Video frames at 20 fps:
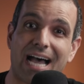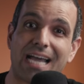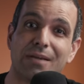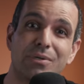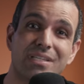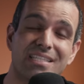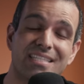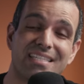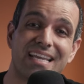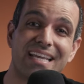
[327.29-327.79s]
I
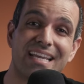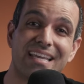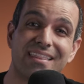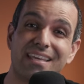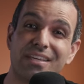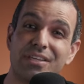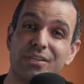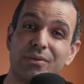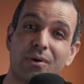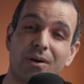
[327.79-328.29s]
would say
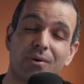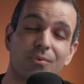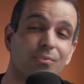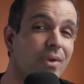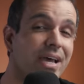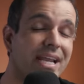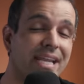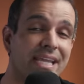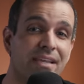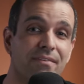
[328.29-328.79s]
that you are
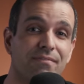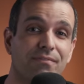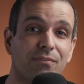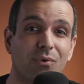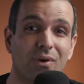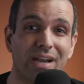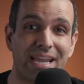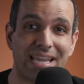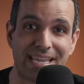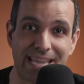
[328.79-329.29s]
ready
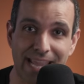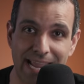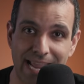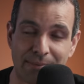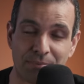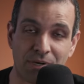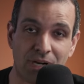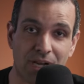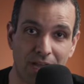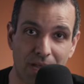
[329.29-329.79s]
for a
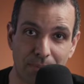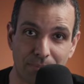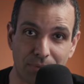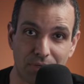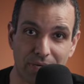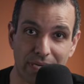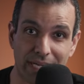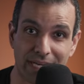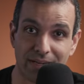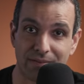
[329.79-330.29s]
camera
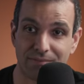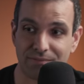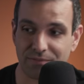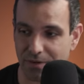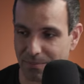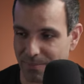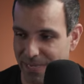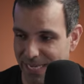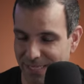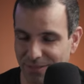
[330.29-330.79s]
upgrade
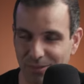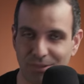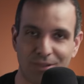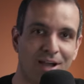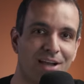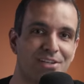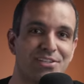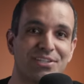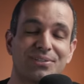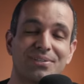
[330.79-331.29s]
from a
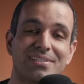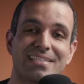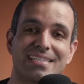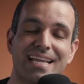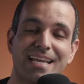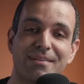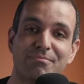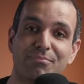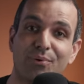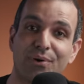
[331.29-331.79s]
logical
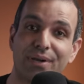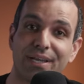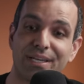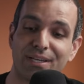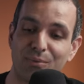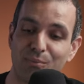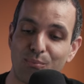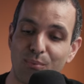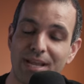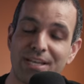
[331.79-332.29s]
standpoint
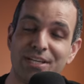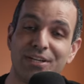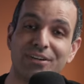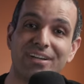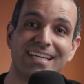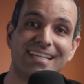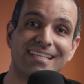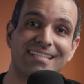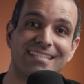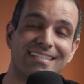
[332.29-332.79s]
when your
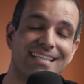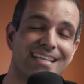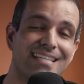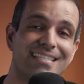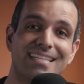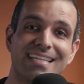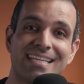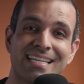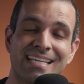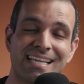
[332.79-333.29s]

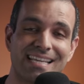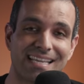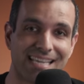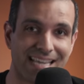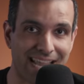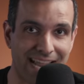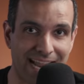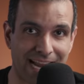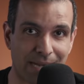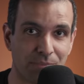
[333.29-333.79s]
existing
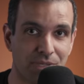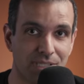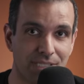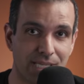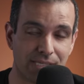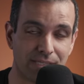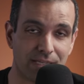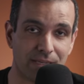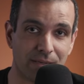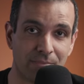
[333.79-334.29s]
camera
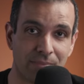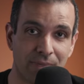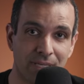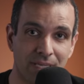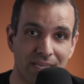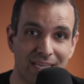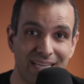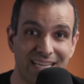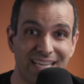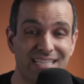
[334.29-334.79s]
system
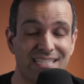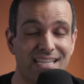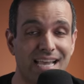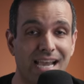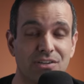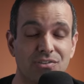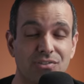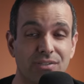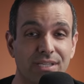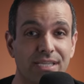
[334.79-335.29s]
is
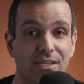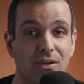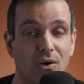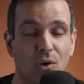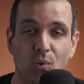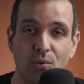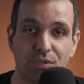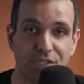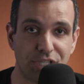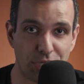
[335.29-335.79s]
actually
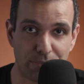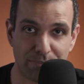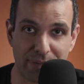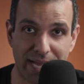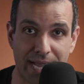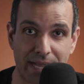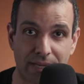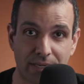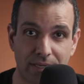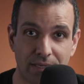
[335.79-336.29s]
holding you
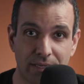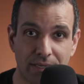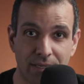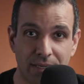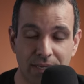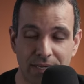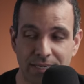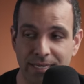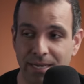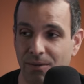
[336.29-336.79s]
back.
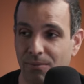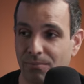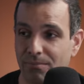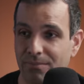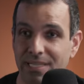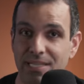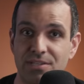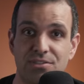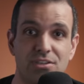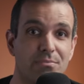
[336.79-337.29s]
Now,
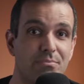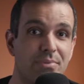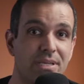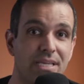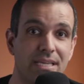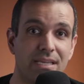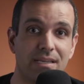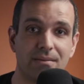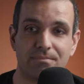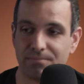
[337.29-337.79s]
this could
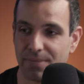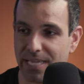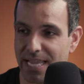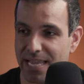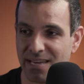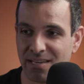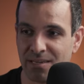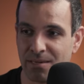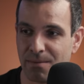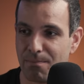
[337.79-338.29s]
be
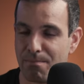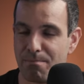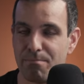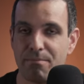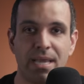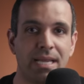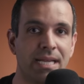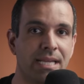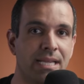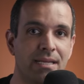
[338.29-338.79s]
in
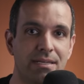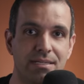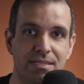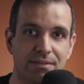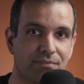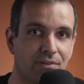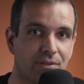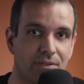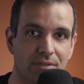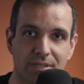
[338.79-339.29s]
many
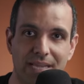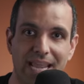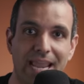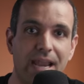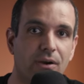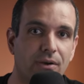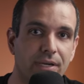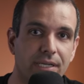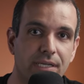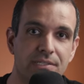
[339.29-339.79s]
different
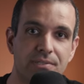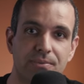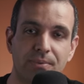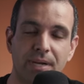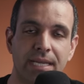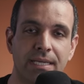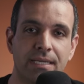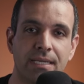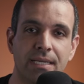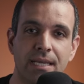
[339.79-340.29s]
areas,
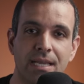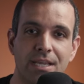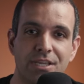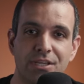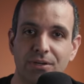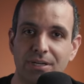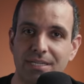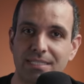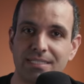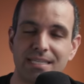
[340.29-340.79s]
right?
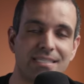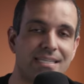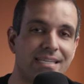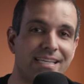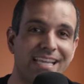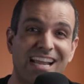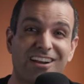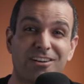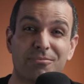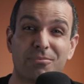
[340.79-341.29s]
Your existing
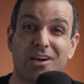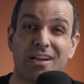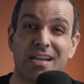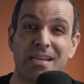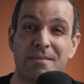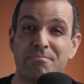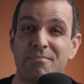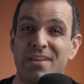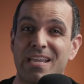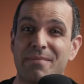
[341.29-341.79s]
camera
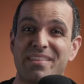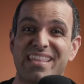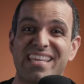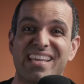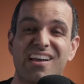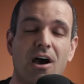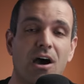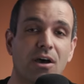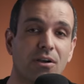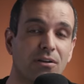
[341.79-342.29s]
body, maybe
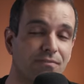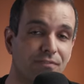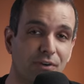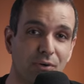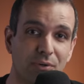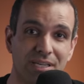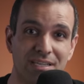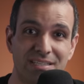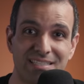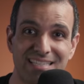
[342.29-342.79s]
the
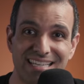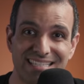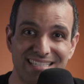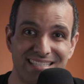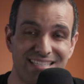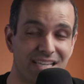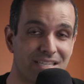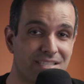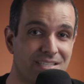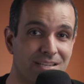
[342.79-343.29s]
autofocus
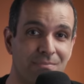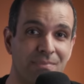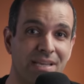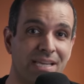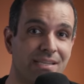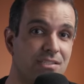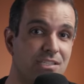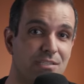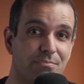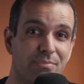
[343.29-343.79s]
system
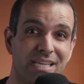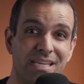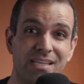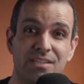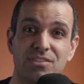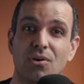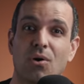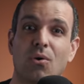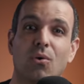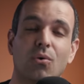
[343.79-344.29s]
and
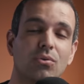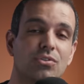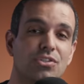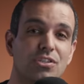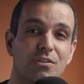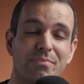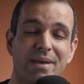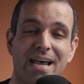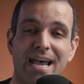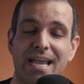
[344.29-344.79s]
speeds hold
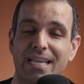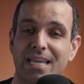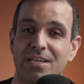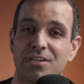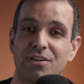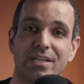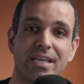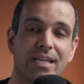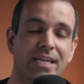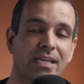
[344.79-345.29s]
you back and
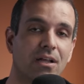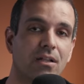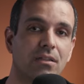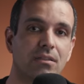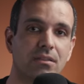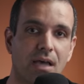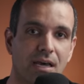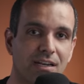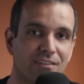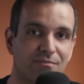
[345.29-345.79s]
you're getting a
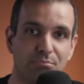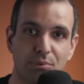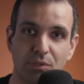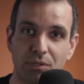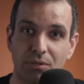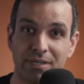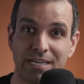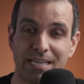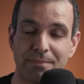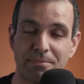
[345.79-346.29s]
lot of
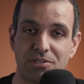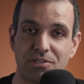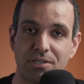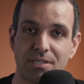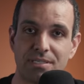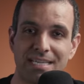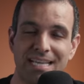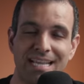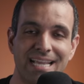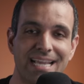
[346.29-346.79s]
blurry
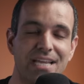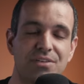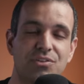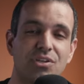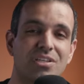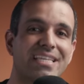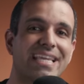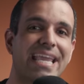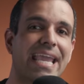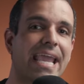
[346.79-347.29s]
images. It
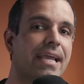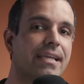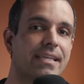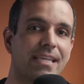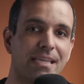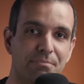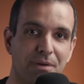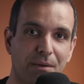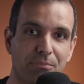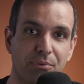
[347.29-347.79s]
just can't
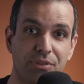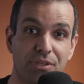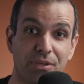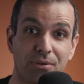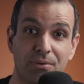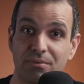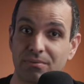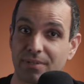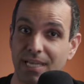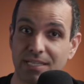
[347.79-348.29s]
keep up with
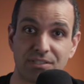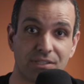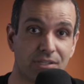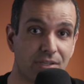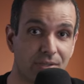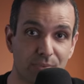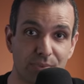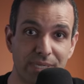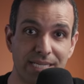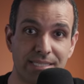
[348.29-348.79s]
you. That's a
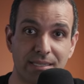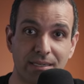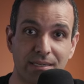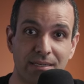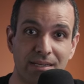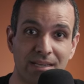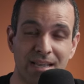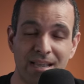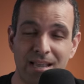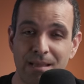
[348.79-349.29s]
good reason.
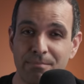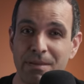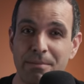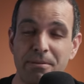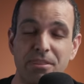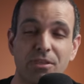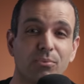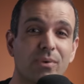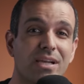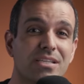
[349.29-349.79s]

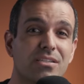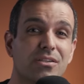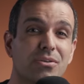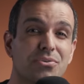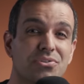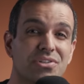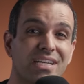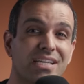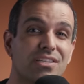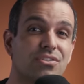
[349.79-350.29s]
Maybe the
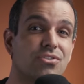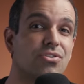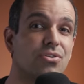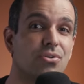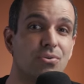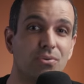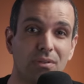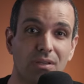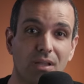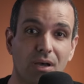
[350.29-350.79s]
resolution is
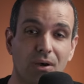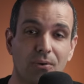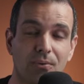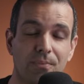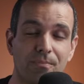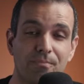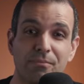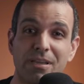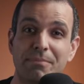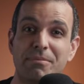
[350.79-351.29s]
too low.
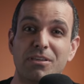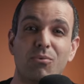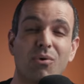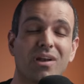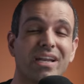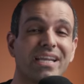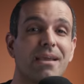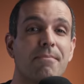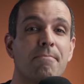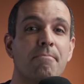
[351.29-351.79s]
Maybe you
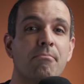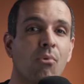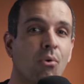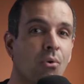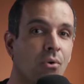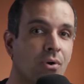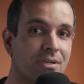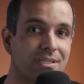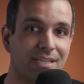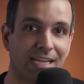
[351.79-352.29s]
want to get
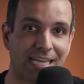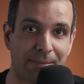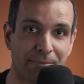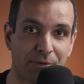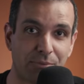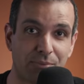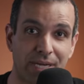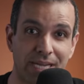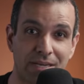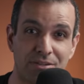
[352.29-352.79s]
more
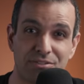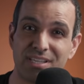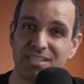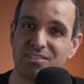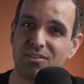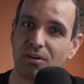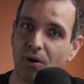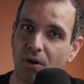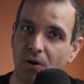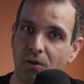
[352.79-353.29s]
dynamic range.
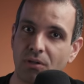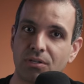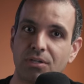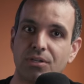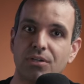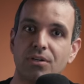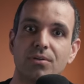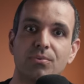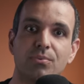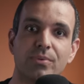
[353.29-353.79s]
These are all
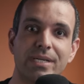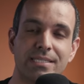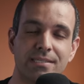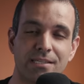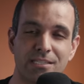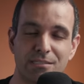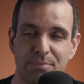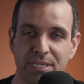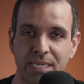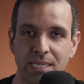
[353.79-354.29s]
good
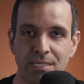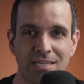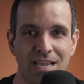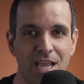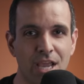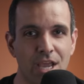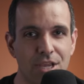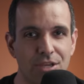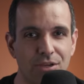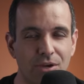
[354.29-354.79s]
reasons because
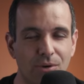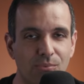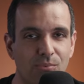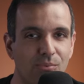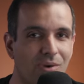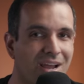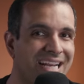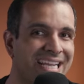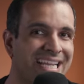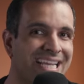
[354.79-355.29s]
you're
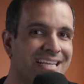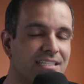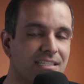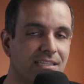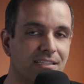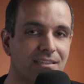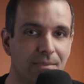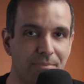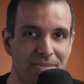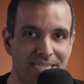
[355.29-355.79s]
running into
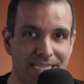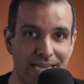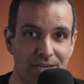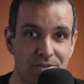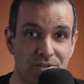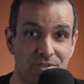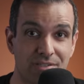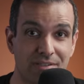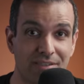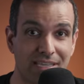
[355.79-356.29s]
the
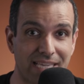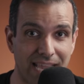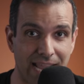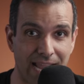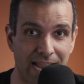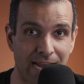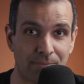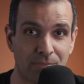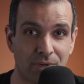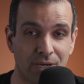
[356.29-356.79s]
limitations of the
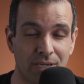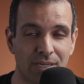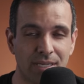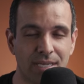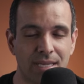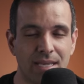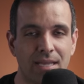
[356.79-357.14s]
camera.